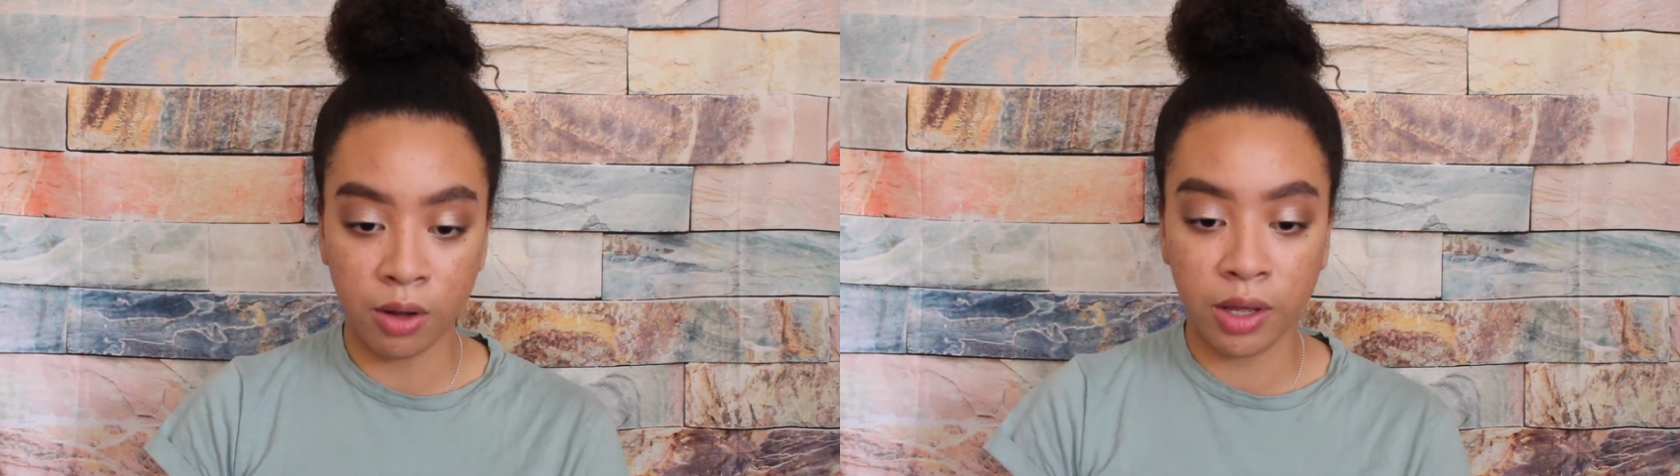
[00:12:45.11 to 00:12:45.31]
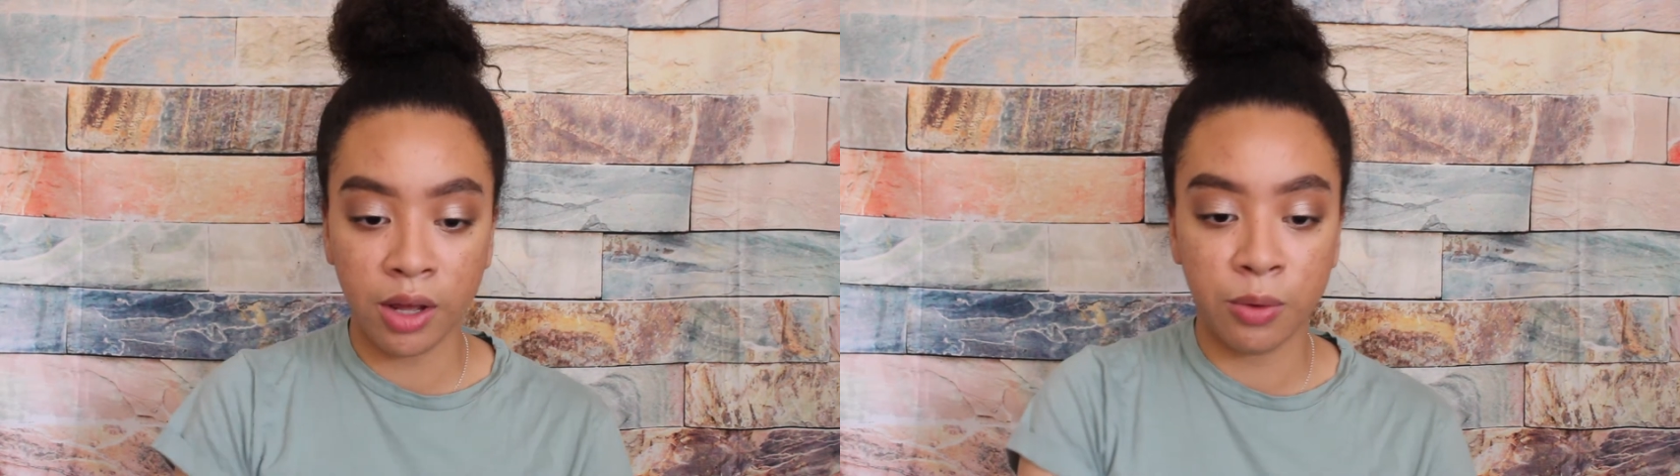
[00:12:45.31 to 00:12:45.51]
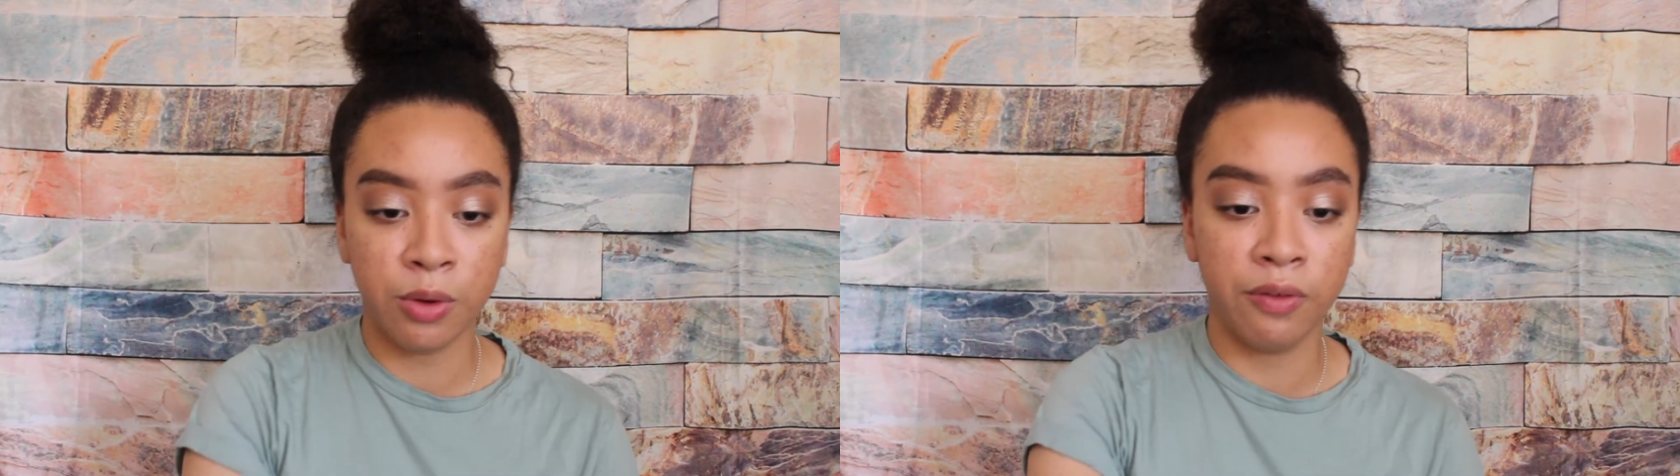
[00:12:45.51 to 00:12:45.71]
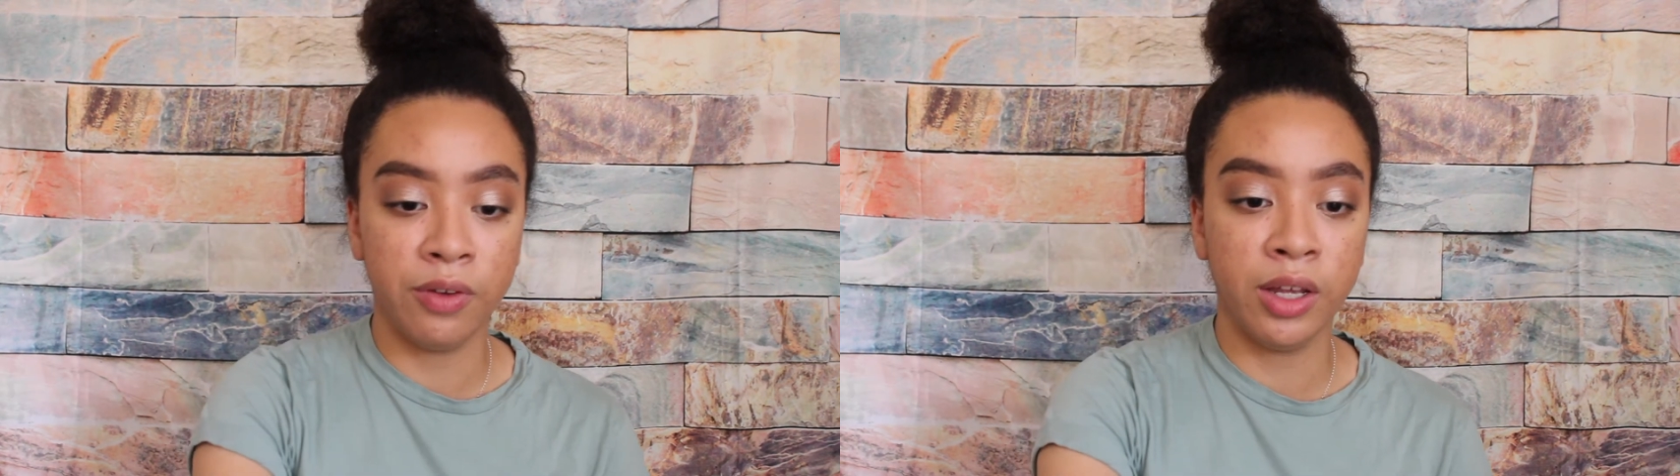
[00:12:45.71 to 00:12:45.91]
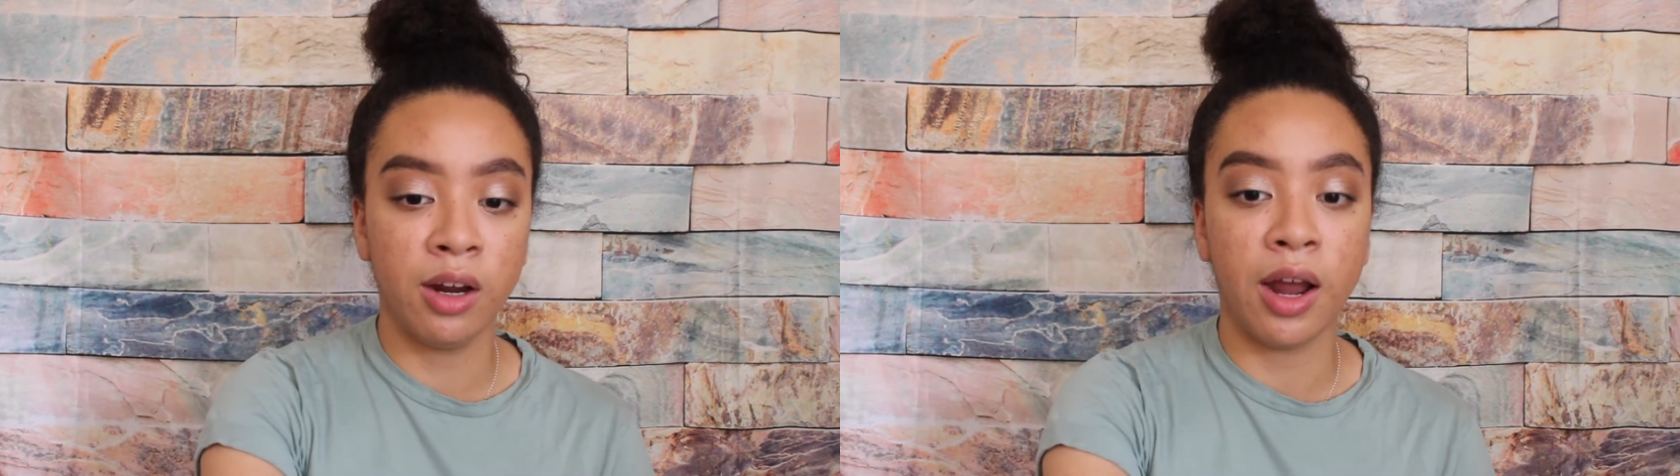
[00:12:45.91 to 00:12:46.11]
okay, cool,
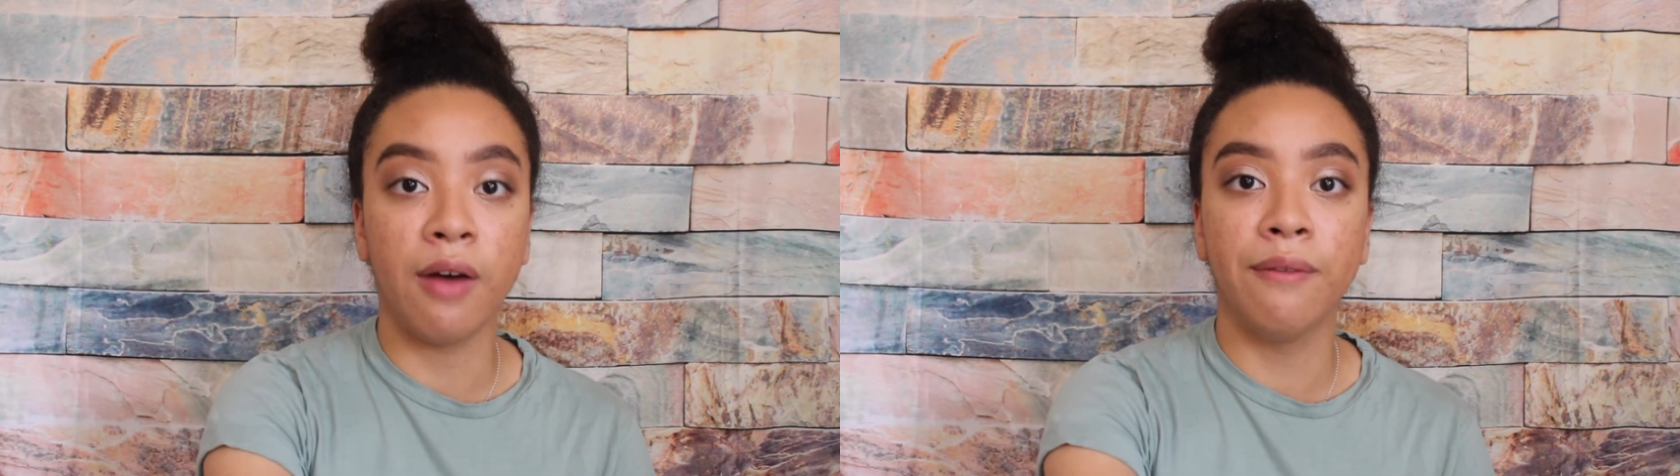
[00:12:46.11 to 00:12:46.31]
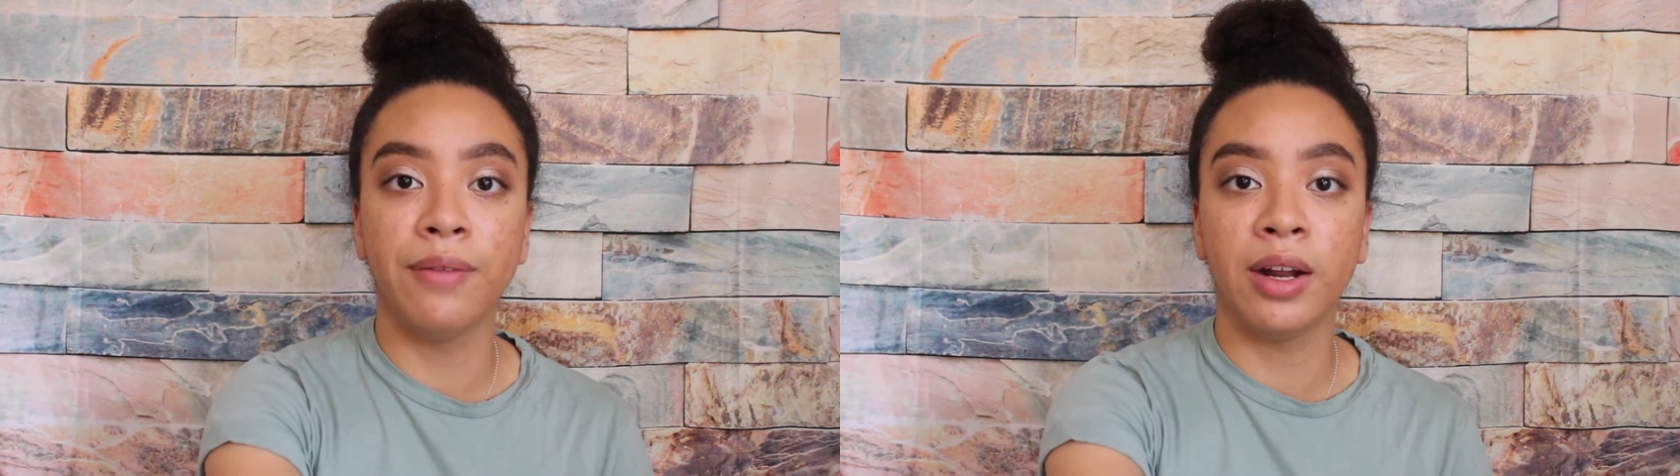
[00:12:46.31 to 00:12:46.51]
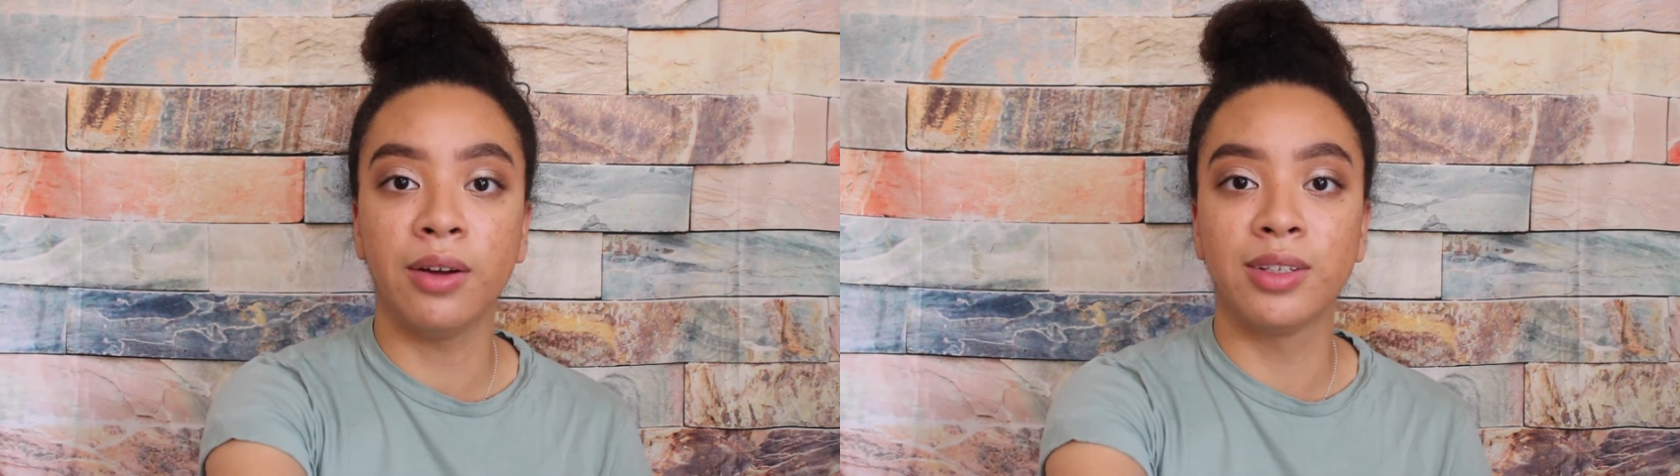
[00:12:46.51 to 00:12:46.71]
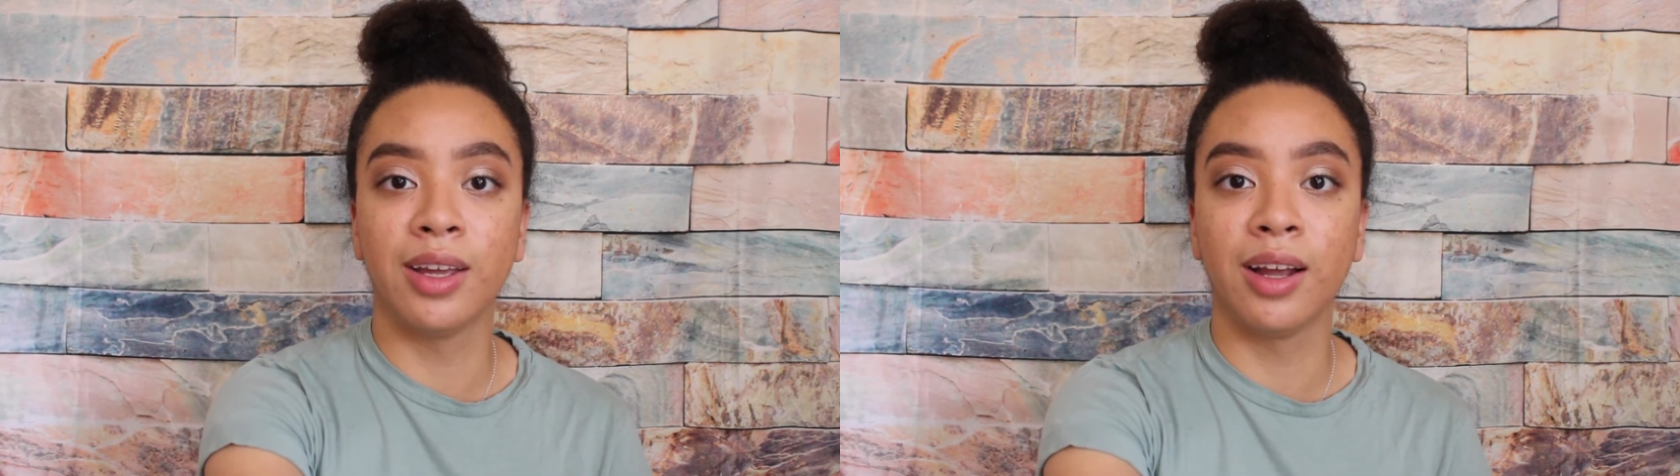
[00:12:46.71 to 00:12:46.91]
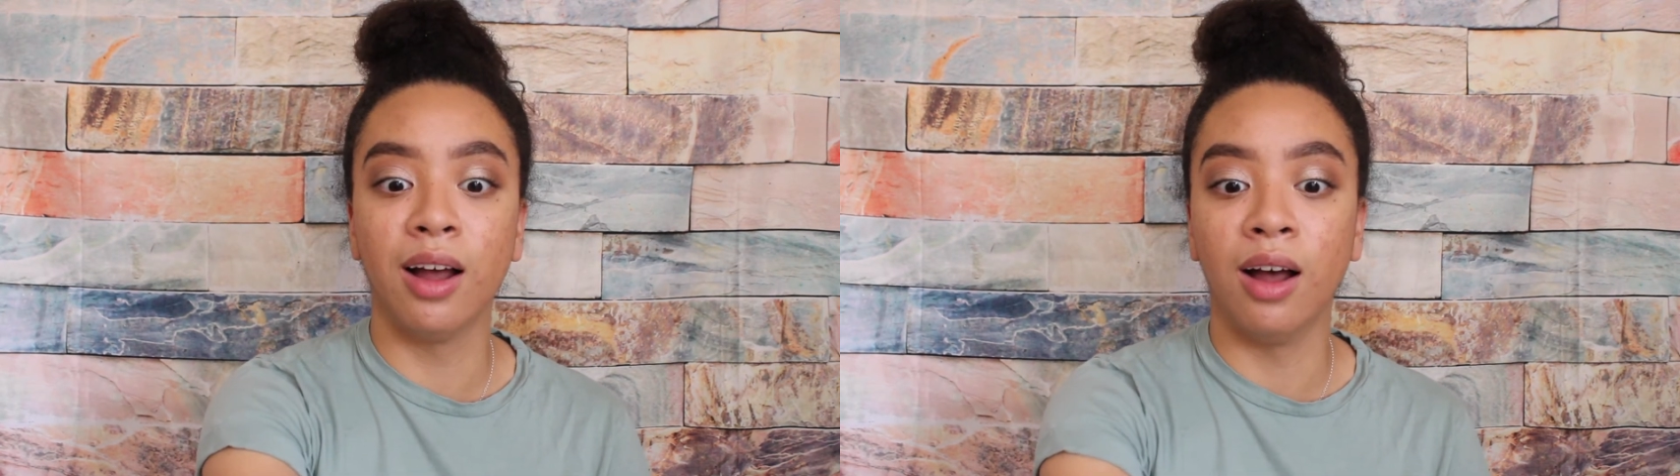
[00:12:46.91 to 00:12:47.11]
figure it out. And I was
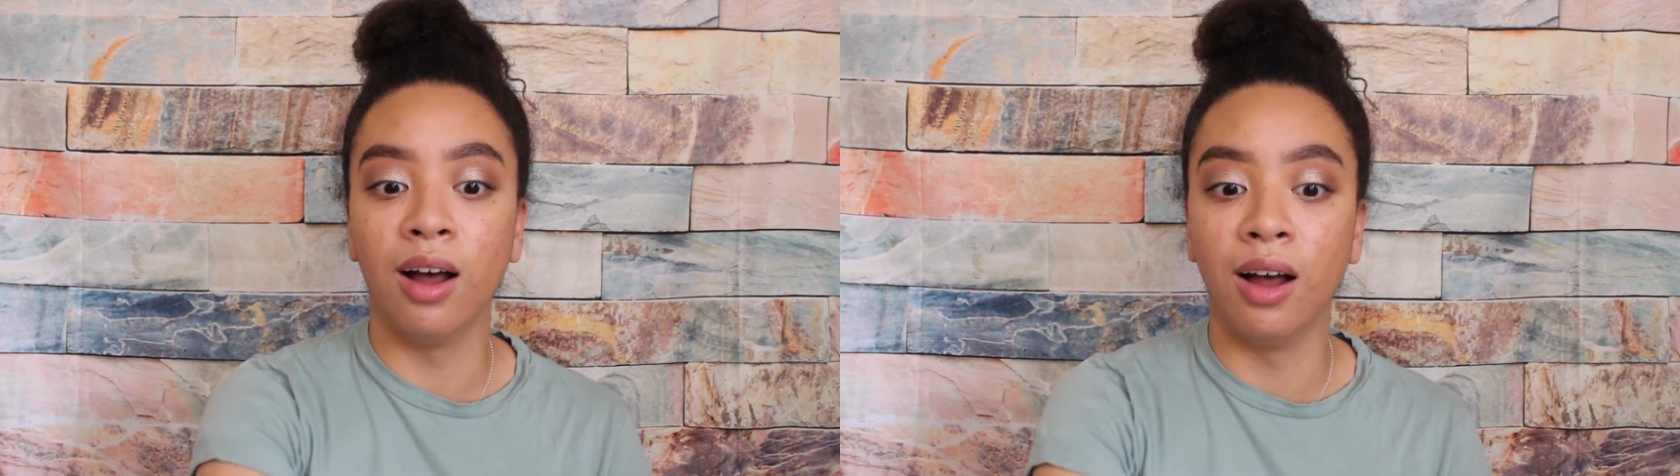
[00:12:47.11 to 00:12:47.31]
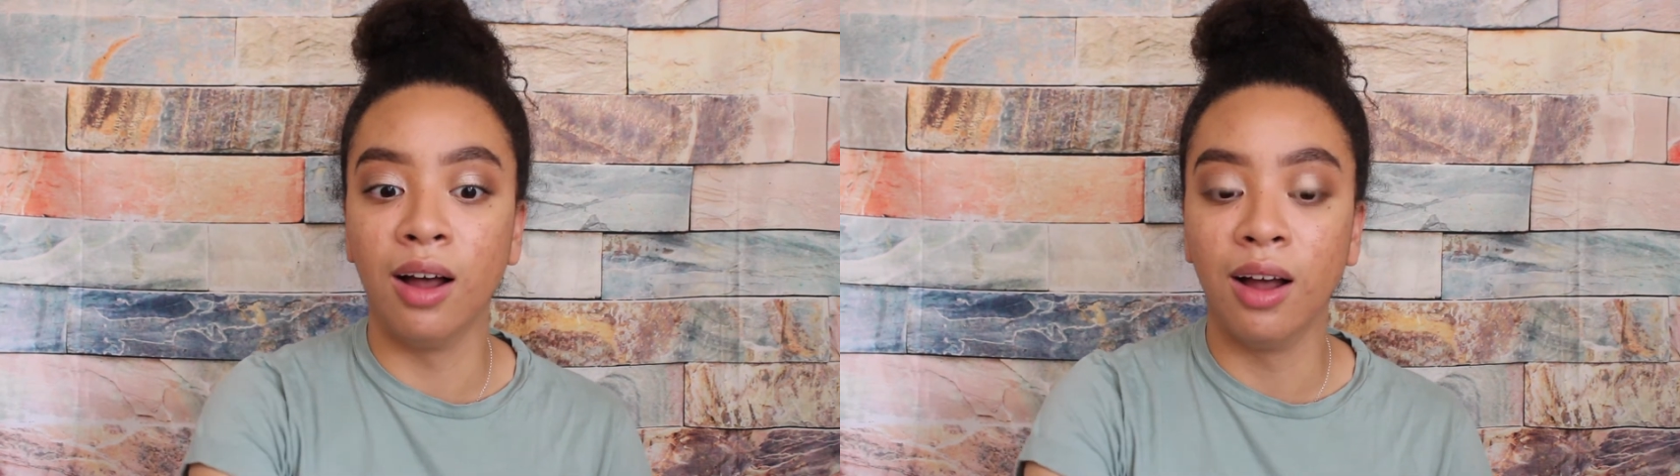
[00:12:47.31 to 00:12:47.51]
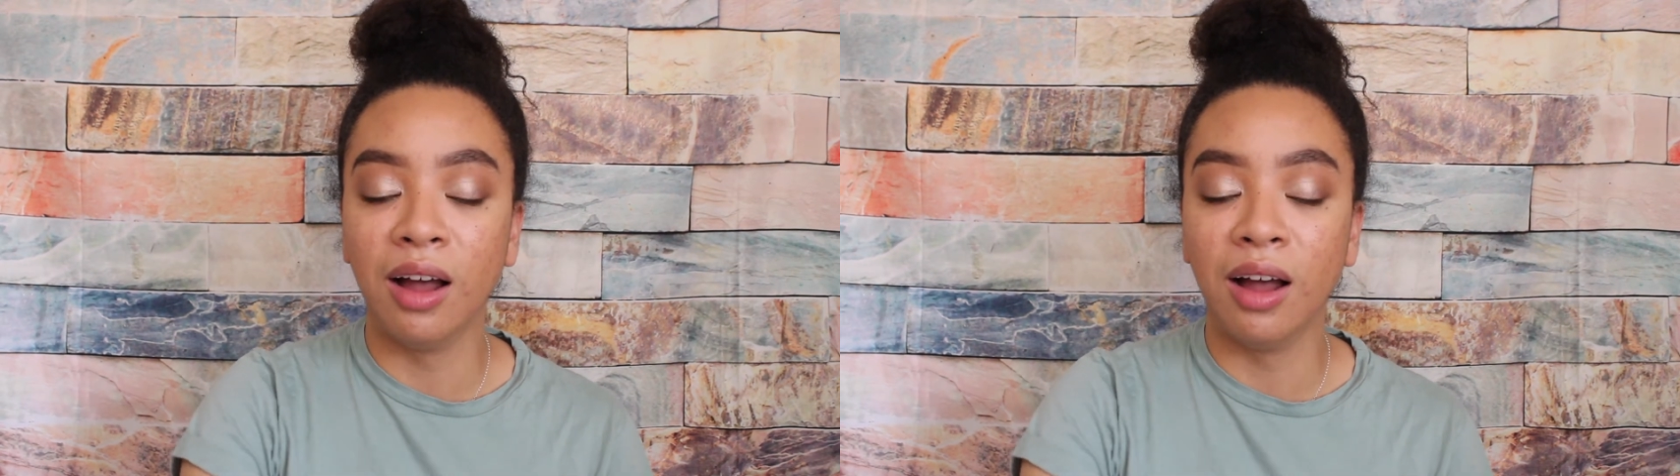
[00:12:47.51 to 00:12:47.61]
like, I